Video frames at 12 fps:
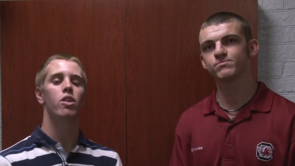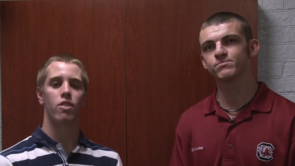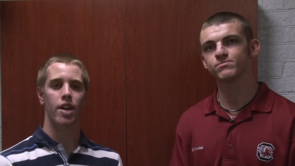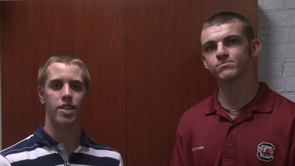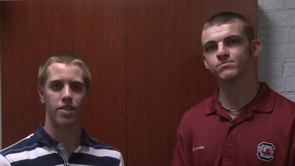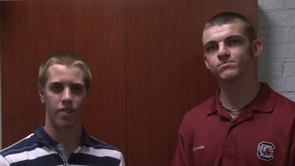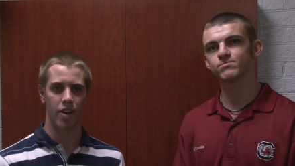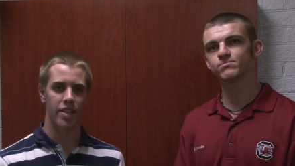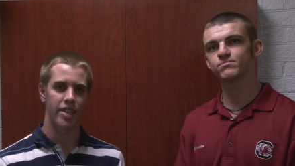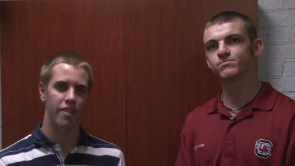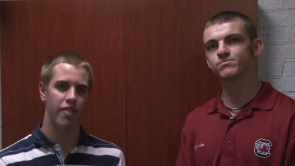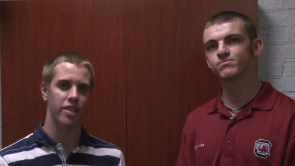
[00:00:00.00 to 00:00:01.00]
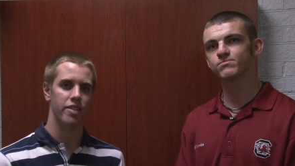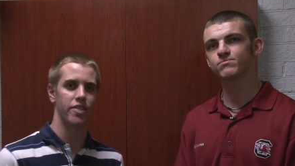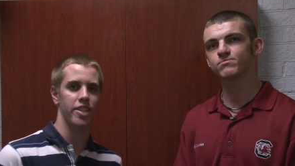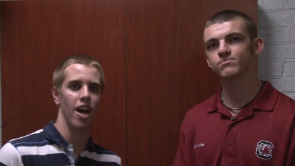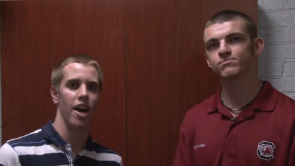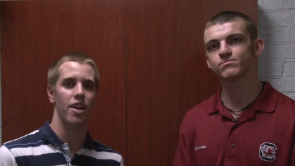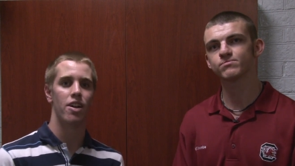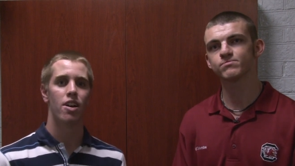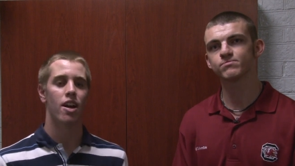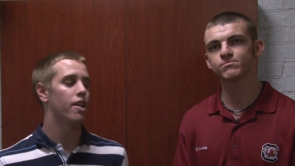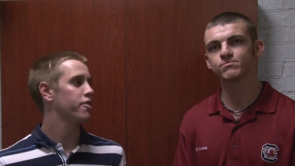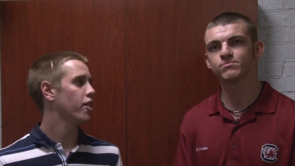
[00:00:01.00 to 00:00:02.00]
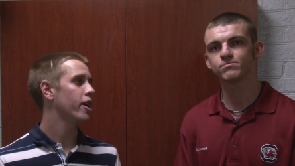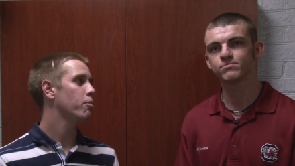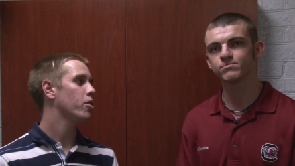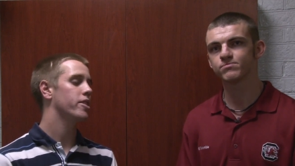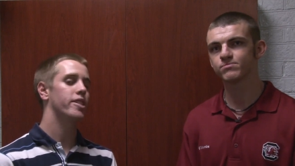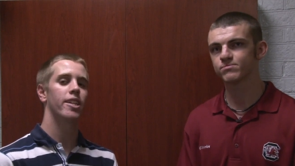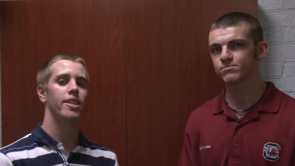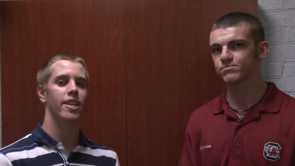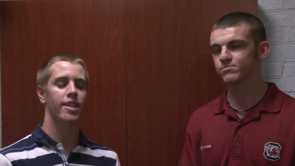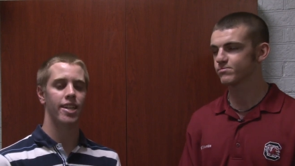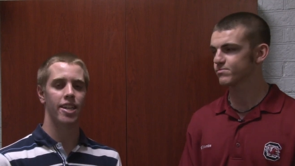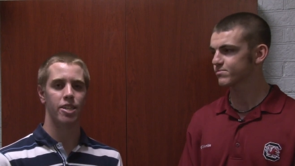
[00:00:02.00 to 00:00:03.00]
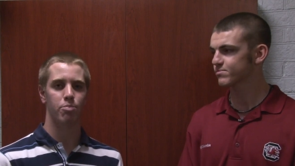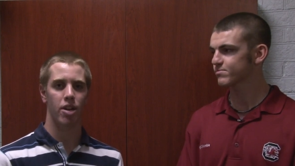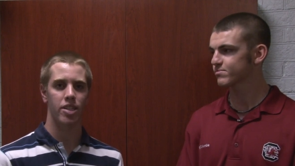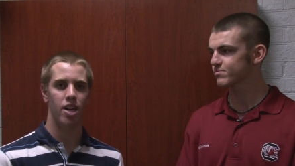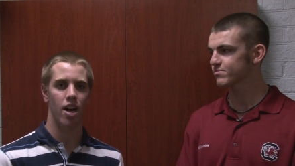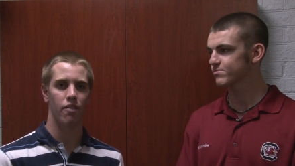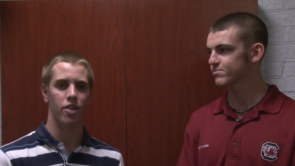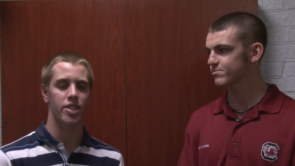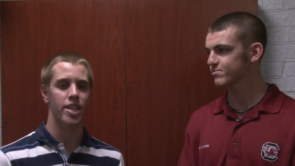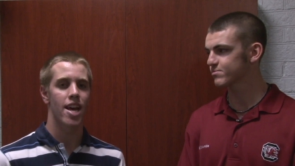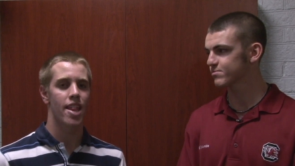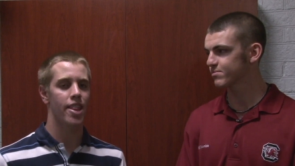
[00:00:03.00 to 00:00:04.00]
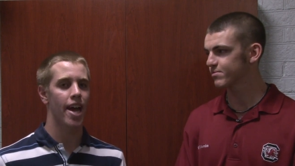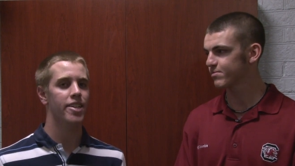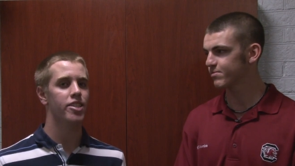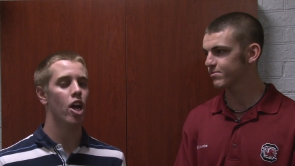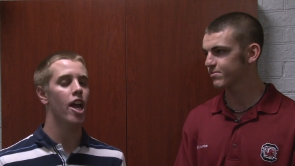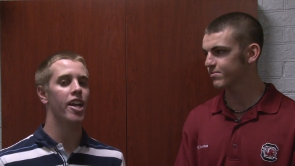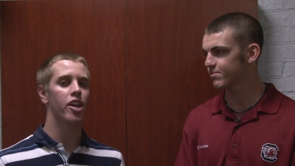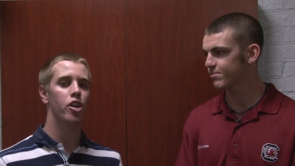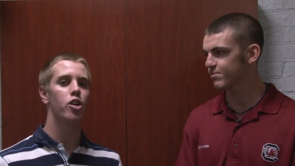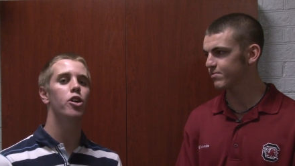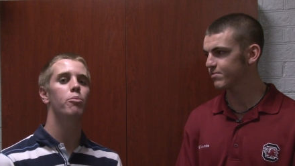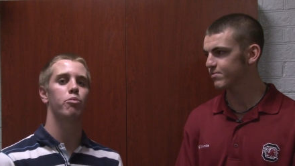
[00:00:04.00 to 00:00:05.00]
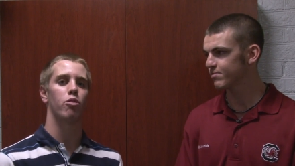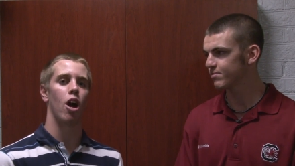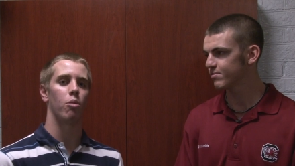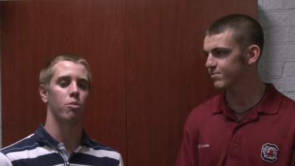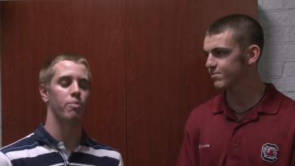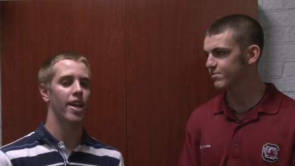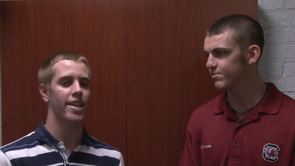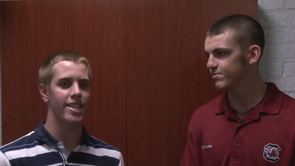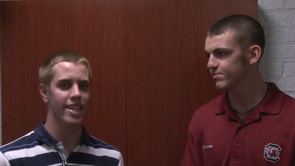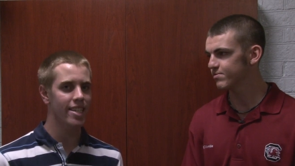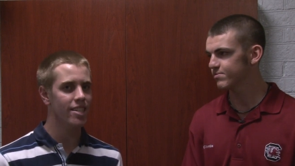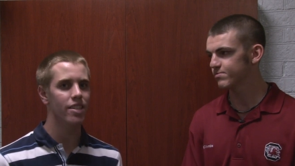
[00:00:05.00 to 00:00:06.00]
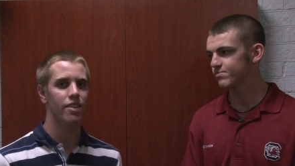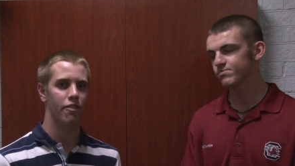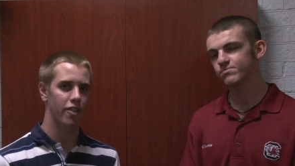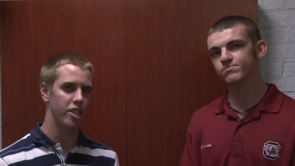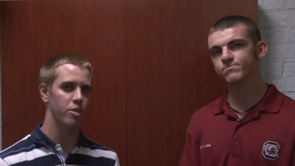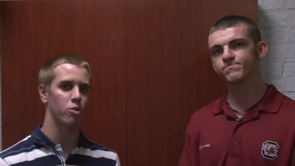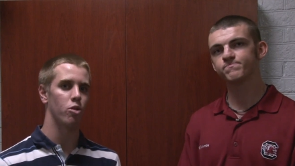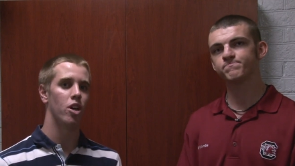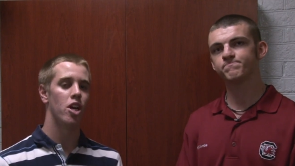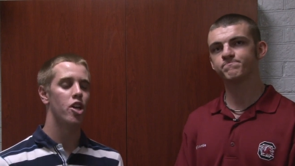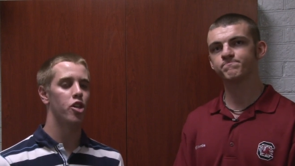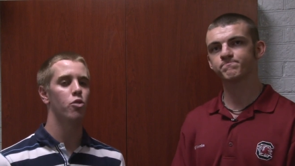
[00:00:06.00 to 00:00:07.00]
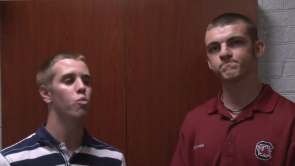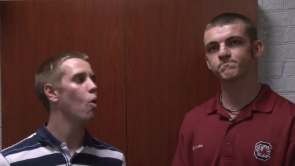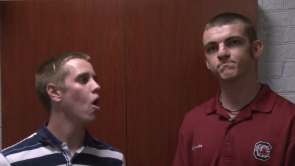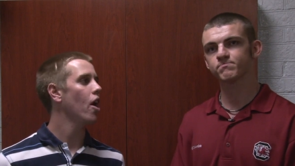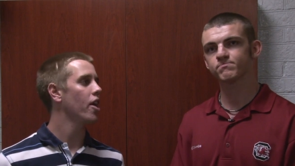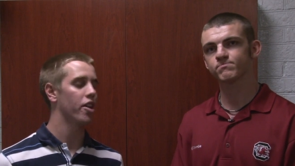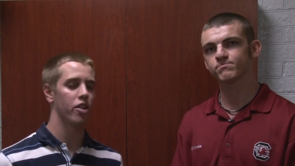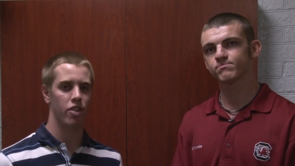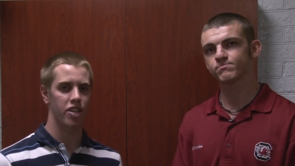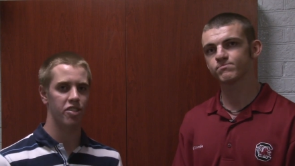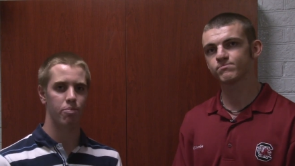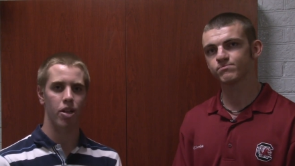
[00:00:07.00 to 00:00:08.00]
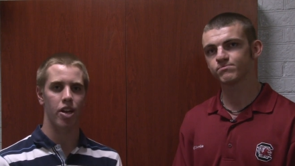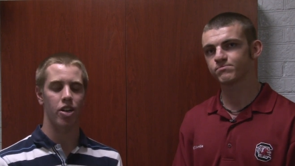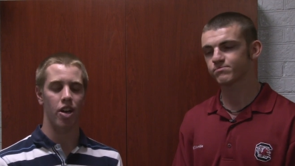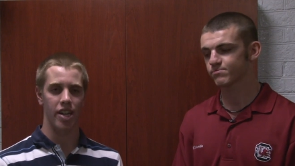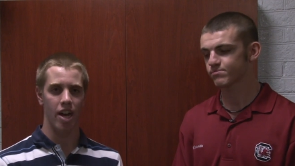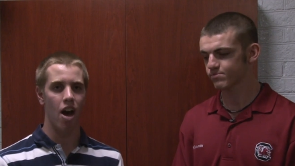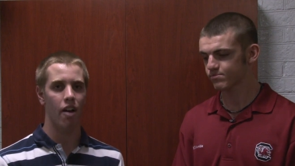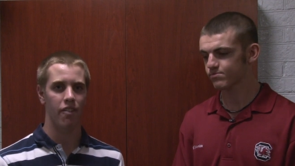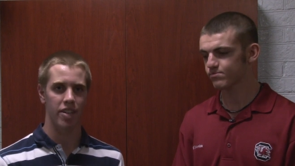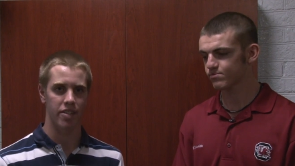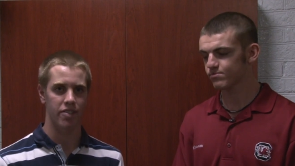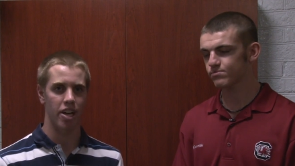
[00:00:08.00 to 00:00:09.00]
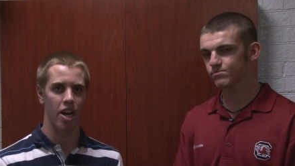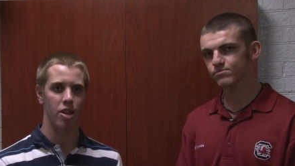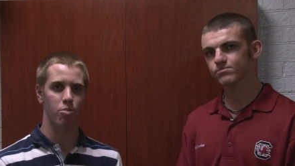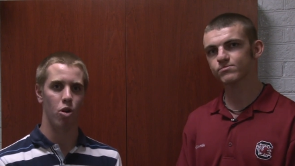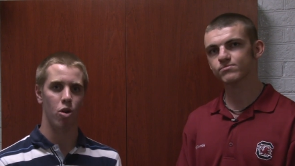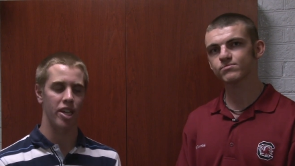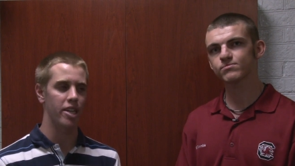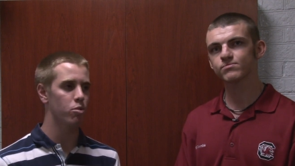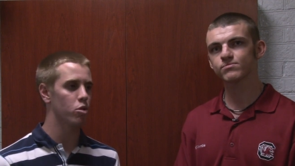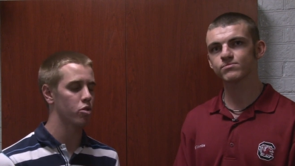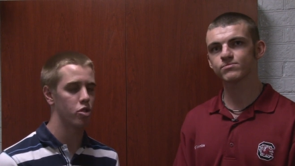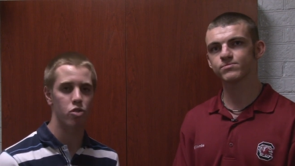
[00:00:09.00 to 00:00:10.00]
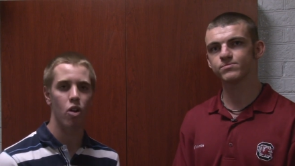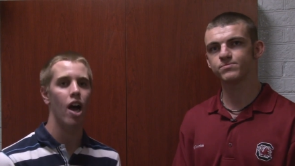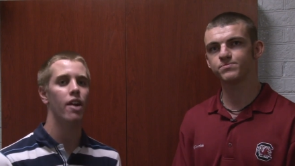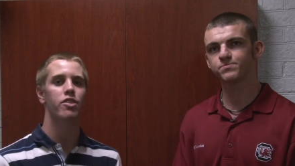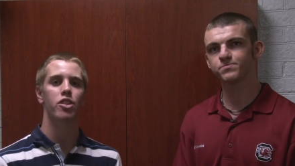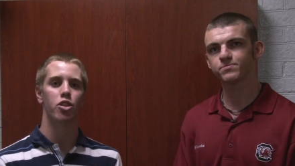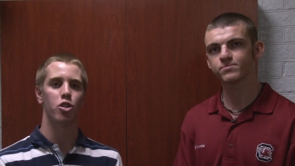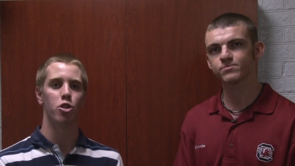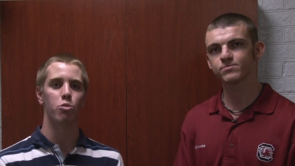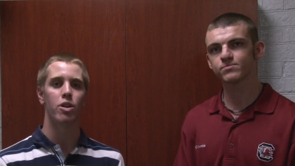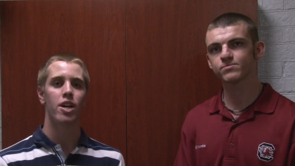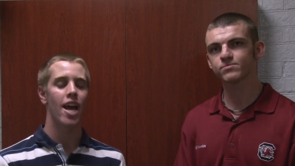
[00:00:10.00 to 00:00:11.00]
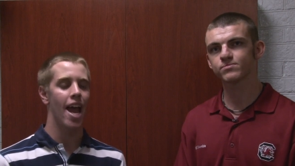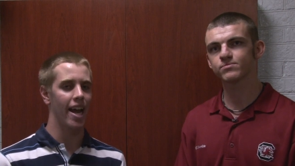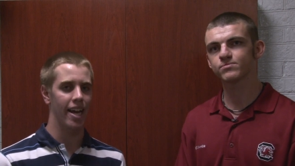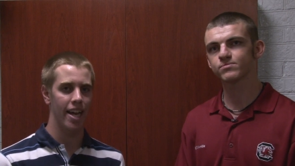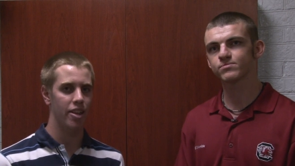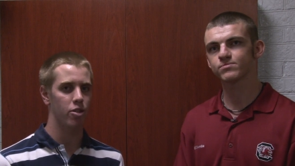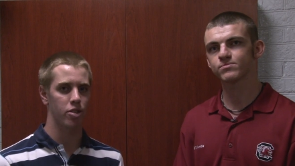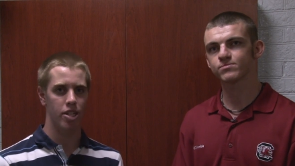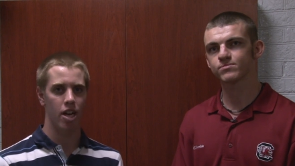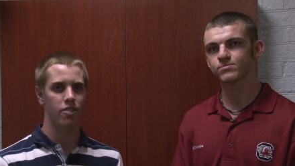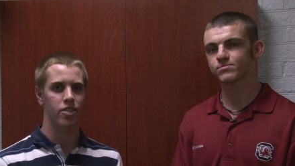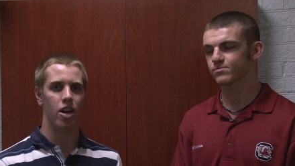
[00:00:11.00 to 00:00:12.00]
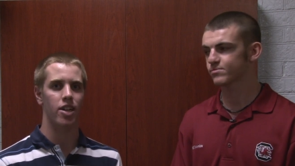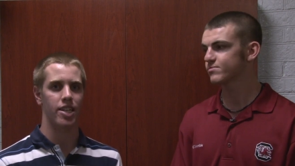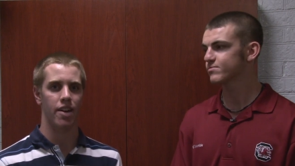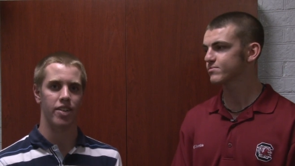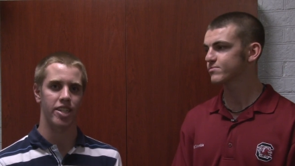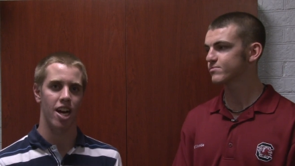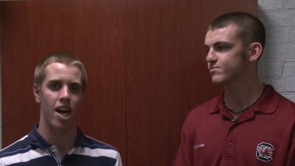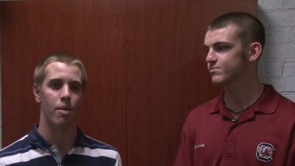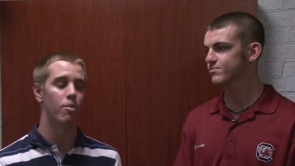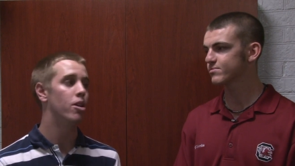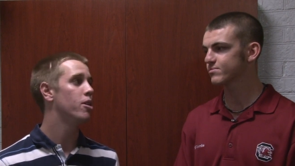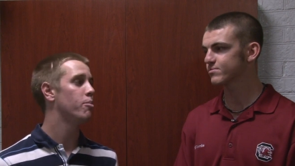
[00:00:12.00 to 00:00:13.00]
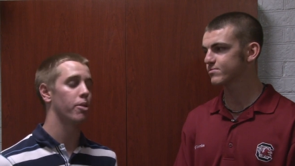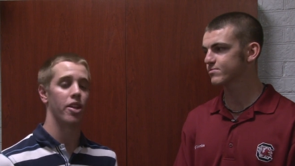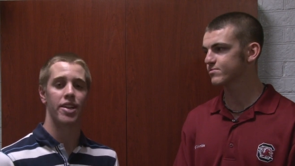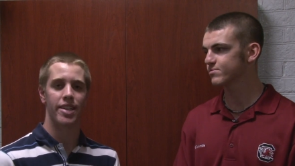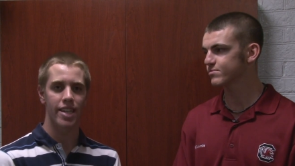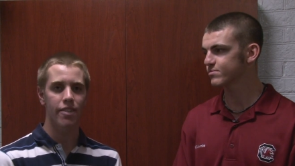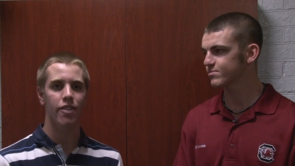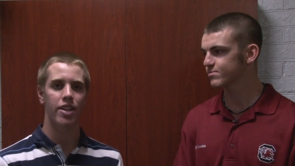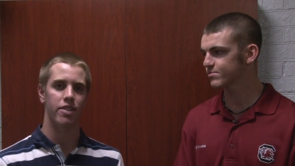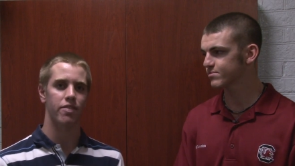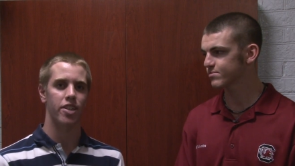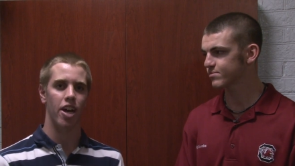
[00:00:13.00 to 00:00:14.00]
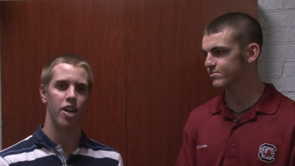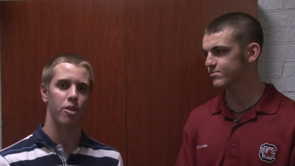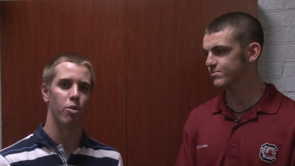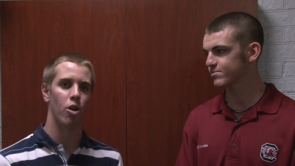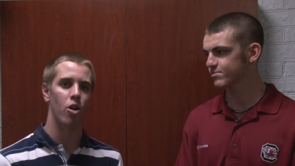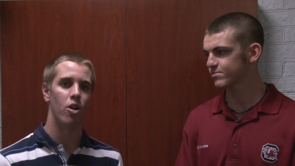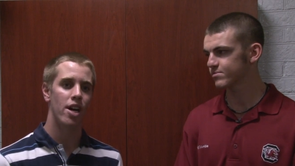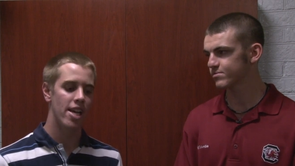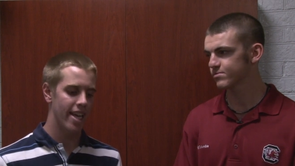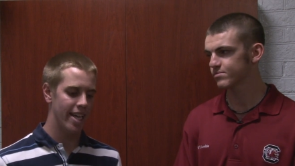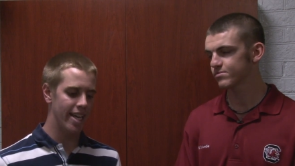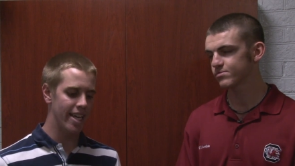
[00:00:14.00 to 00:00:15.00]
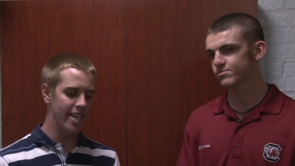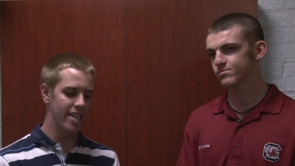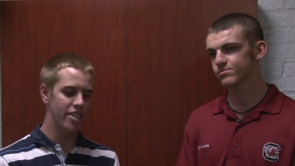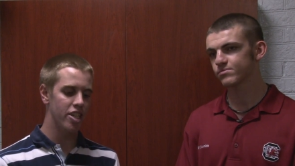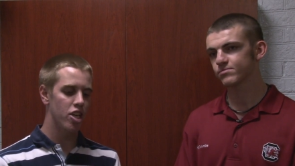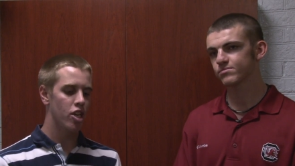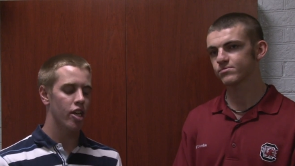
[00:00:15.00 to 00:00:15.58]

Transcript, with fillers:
Speaker 1: aggressive on the defensive side. As Frank Martin said in his press conference, that's a good problem. That's easily fixable. You want an aggressive player on the offensive side of the ball. He will drive to the hoop and get those tough shots every time. But on the defensive side of the ball, he is